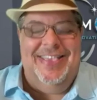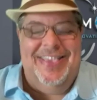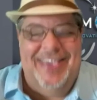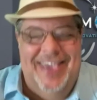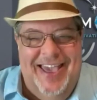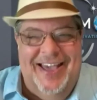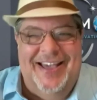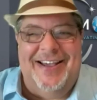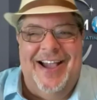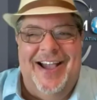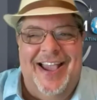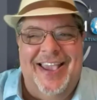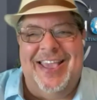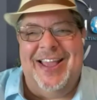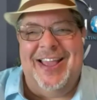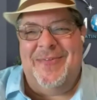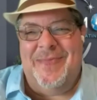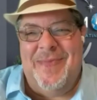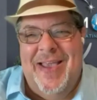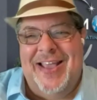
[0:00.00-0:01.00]
yeah, I
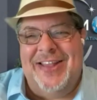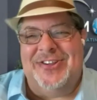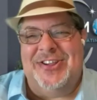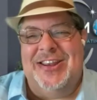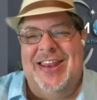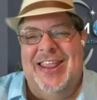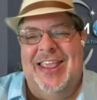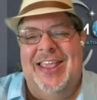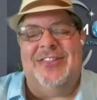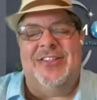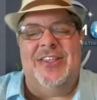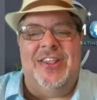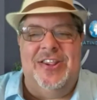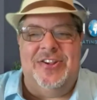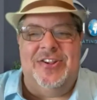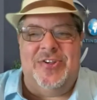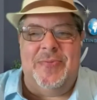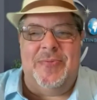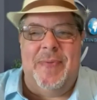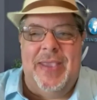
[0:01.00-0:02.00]
can imagine. It,
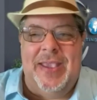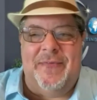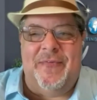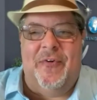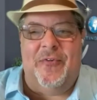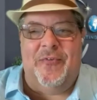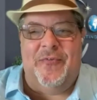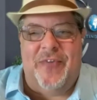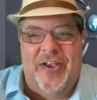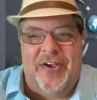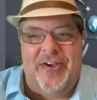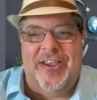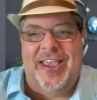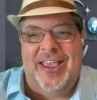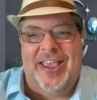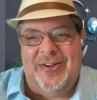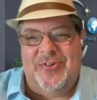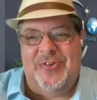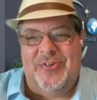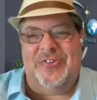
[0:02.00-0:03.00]
it should make for
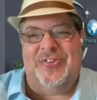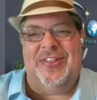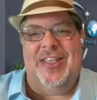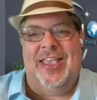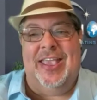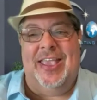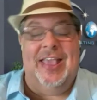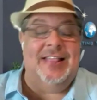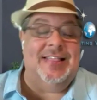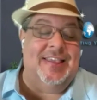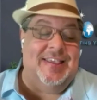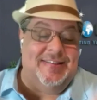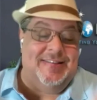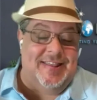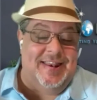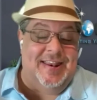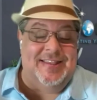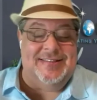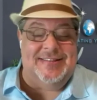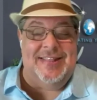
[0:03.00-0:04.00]
very interesting, at
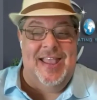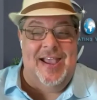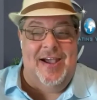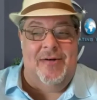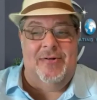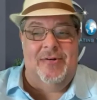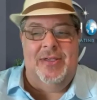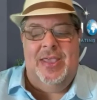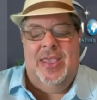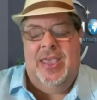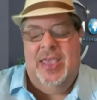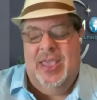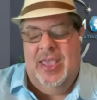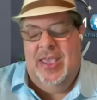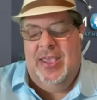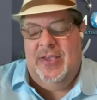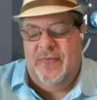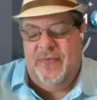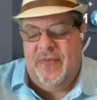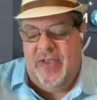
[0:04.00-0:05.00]
least it is now,
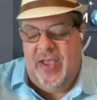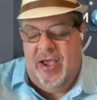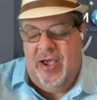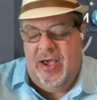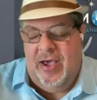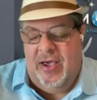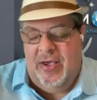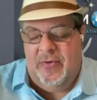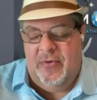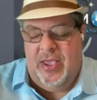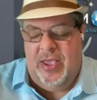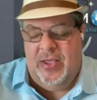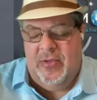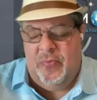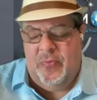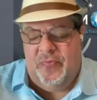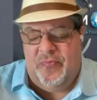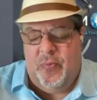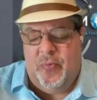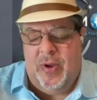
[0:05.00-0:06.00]
mm. uh,
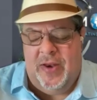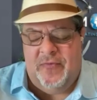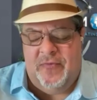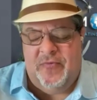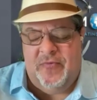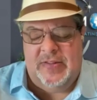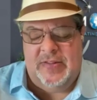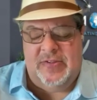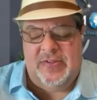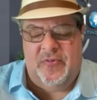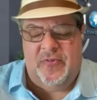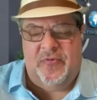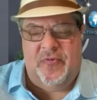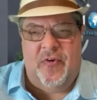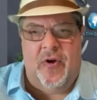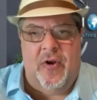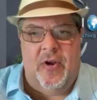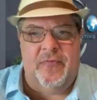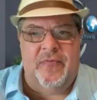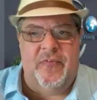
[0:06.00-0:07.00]
and what I've written so
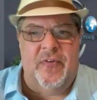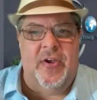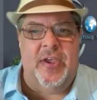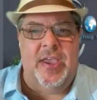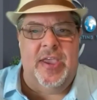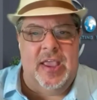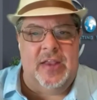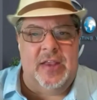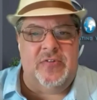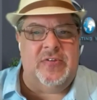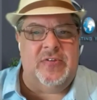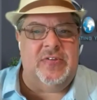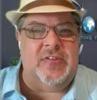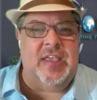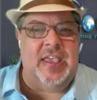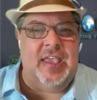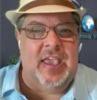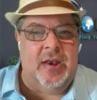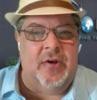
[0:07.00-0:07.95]
far, very interesting